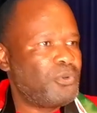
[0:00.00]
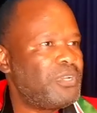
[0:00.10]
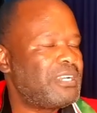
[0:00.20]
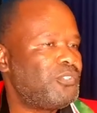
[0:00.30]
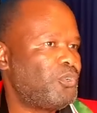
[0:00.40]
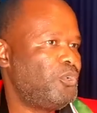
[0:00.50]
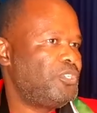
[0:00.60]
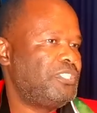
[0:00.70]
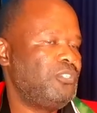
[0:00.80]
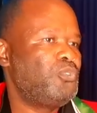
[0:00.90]
through
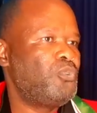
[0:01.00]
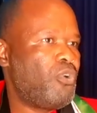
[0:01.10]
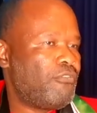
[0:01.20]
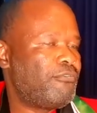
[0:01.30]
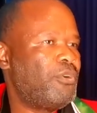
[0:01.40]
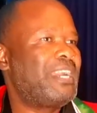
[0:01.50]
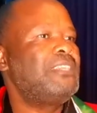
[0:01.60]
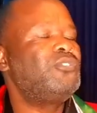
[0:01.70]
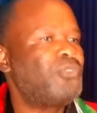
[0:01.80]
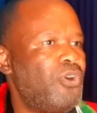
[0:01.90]
Resolution 204,
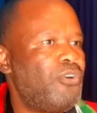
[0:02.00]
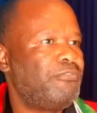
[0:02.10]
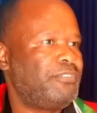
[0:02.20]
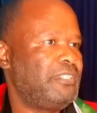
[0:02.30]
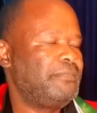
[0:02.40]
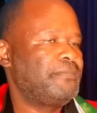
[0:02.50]
resolved